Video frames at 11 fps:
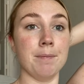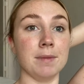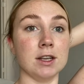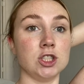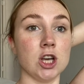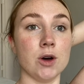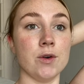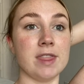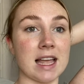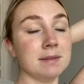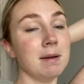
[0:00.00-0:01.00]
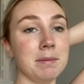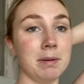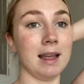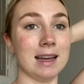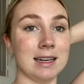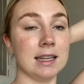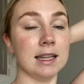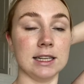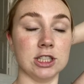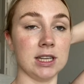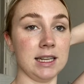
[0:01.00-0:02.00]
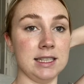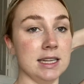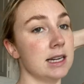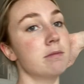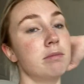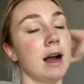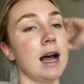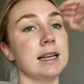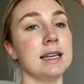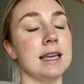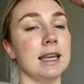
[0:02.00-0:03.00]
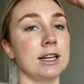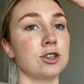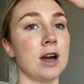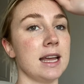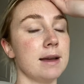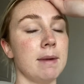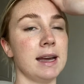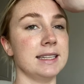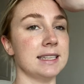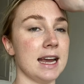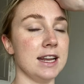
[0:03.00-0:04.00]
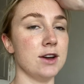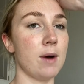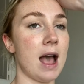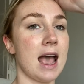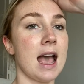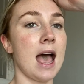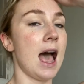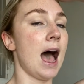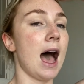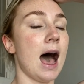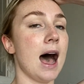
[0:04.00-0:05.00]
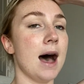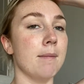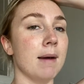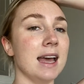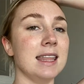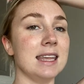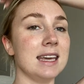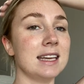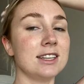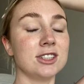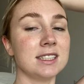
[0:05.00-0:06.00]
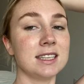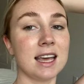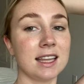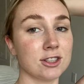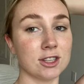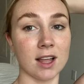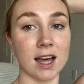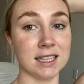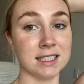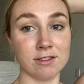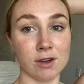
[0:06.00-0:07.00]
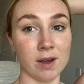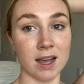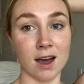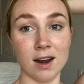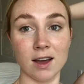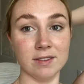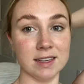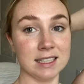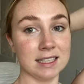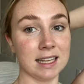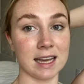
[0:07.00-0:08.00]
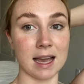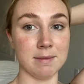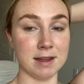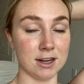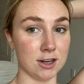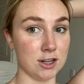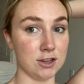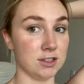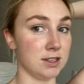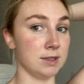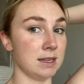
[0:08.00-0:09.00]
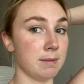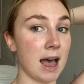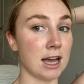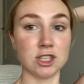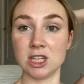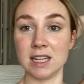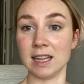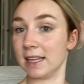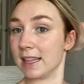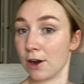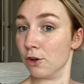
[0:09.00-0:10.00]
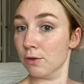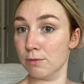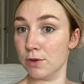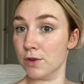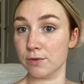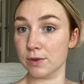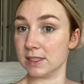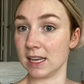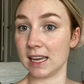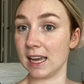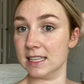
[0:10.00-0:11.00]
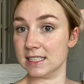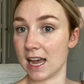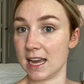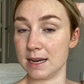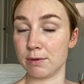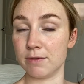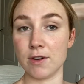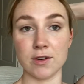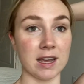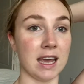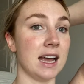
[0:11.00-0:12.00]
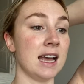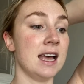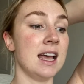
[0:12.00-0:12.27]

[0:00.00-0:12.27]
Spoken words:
So that's my plan to like just like decompress and like try and get my anxiety away. I think it's just like there's a lot of stuff going on. Obviously, like I'm here in Houston with Sebastian, like that whole move was like anxiety provoking.